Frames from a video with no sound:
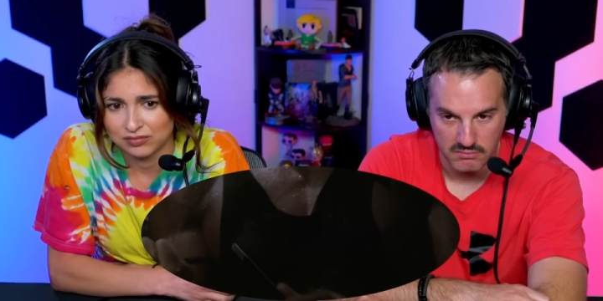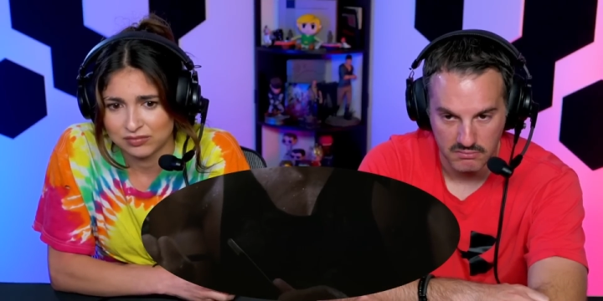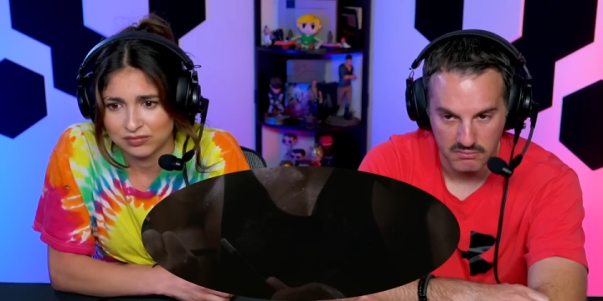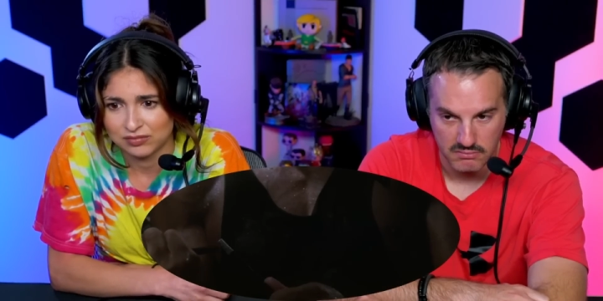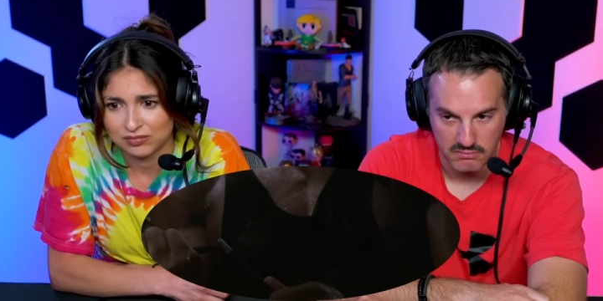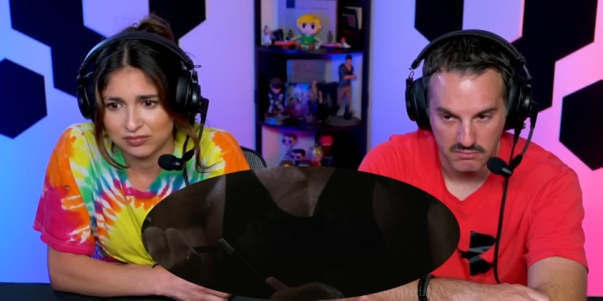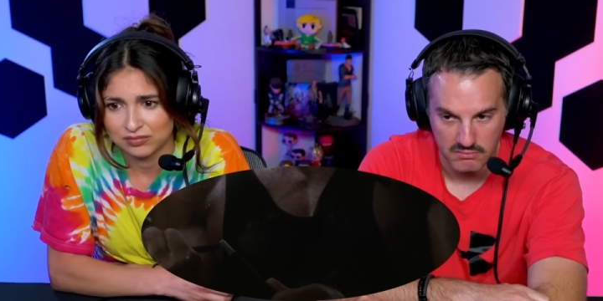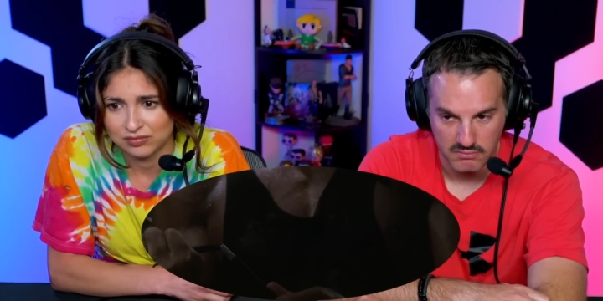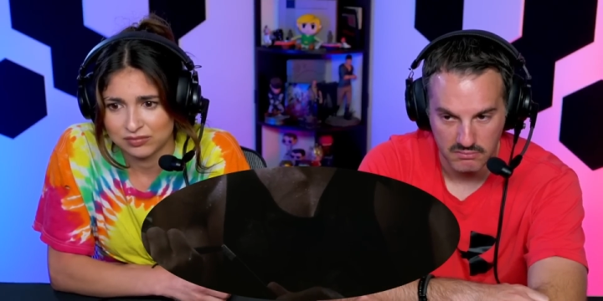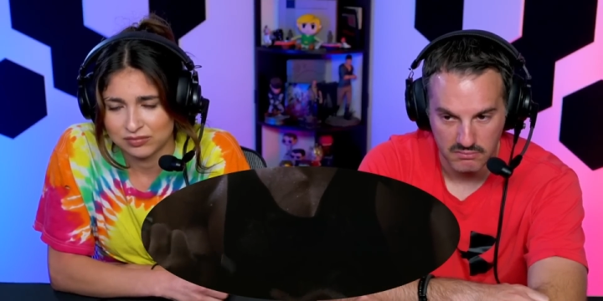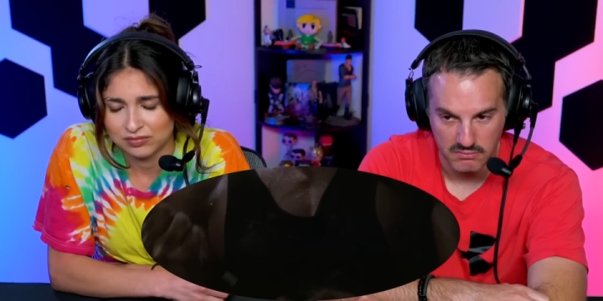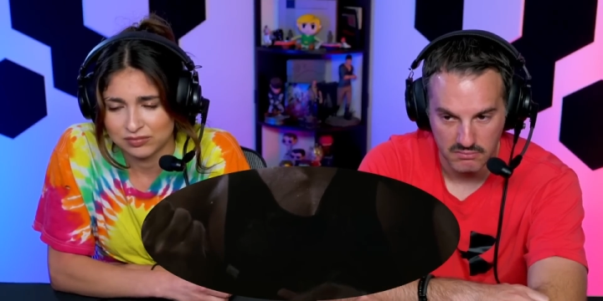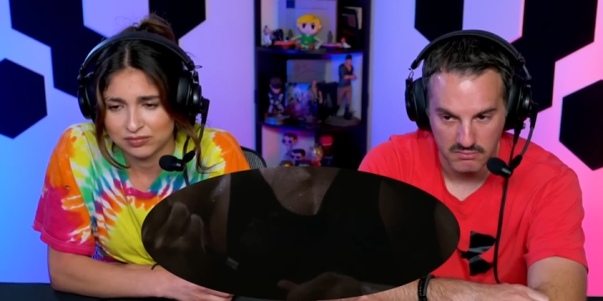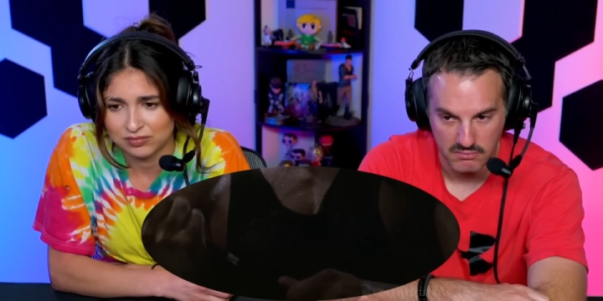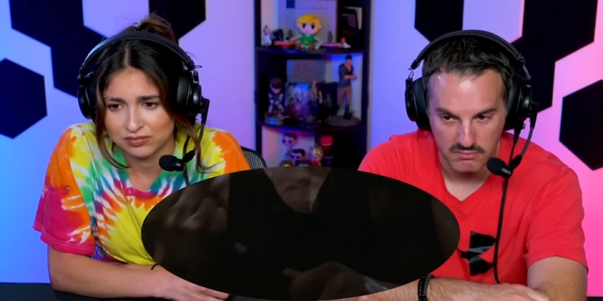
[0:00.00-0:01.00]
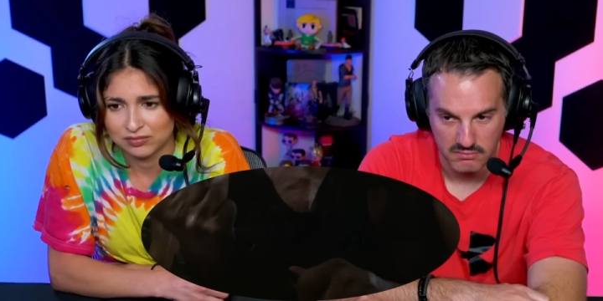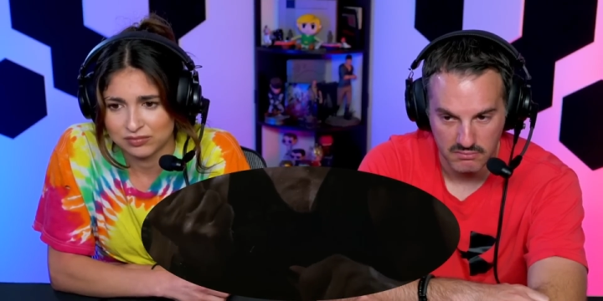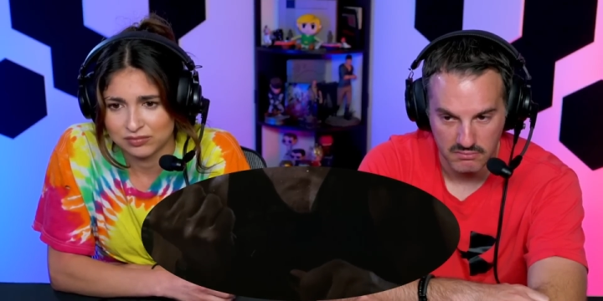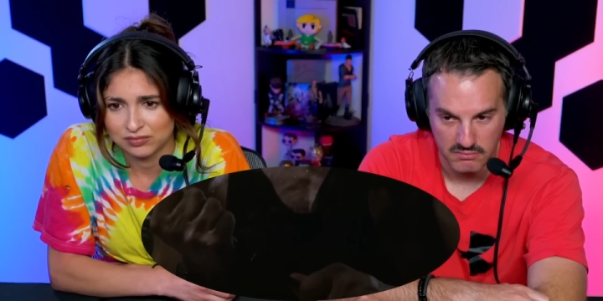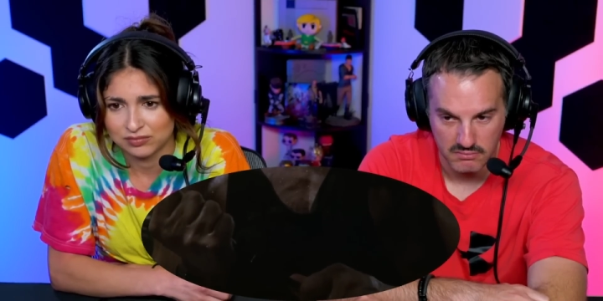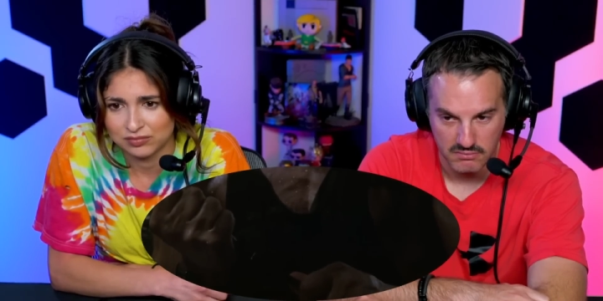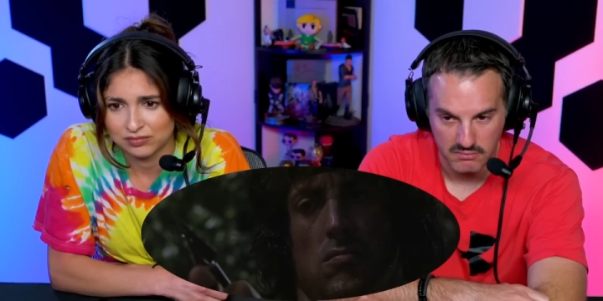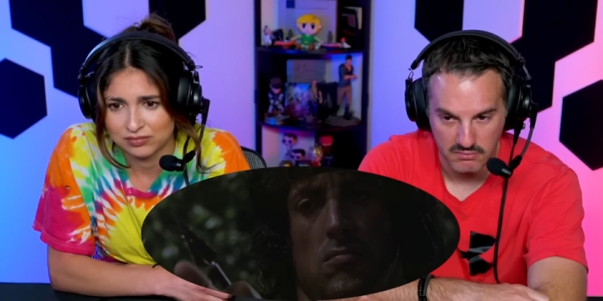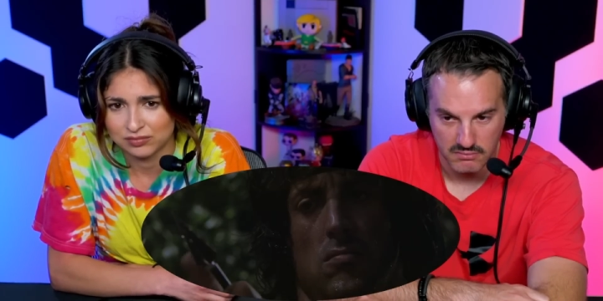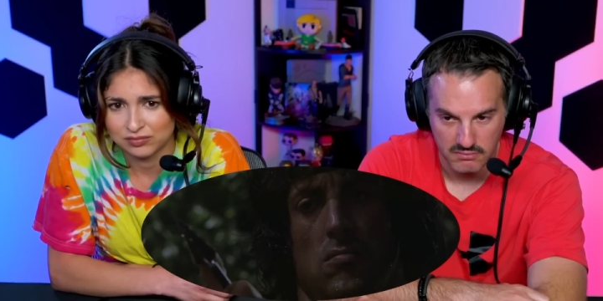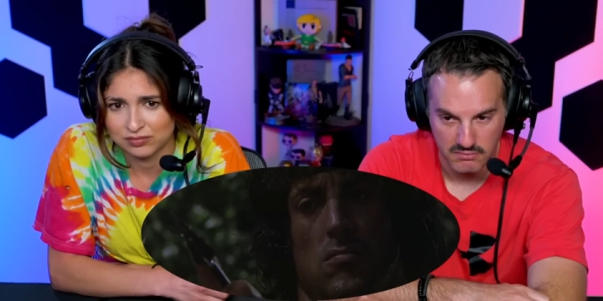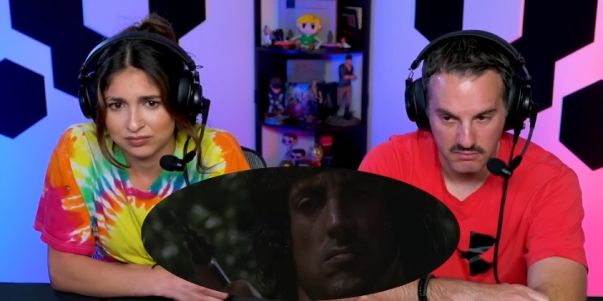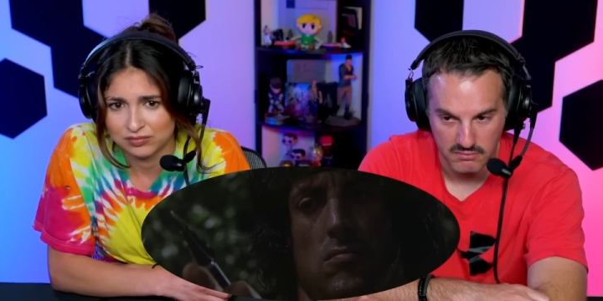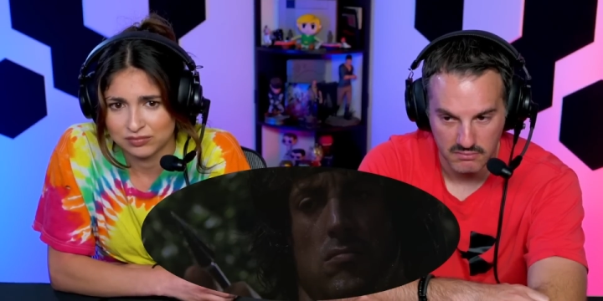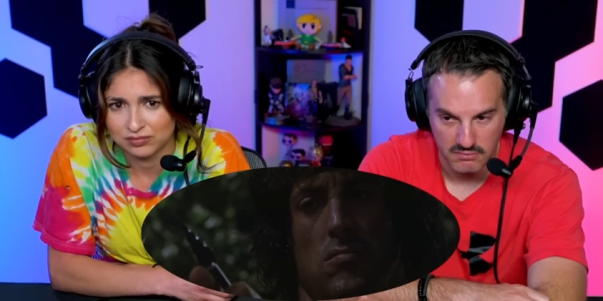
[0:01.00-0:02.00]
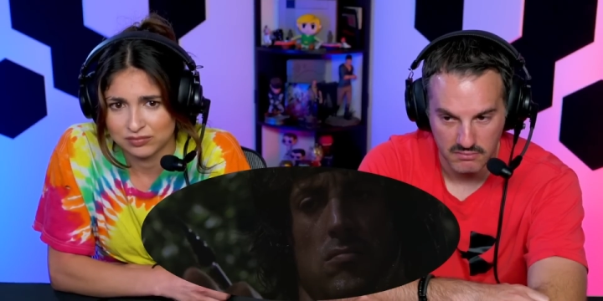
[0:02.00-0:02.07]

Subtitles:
[no speech]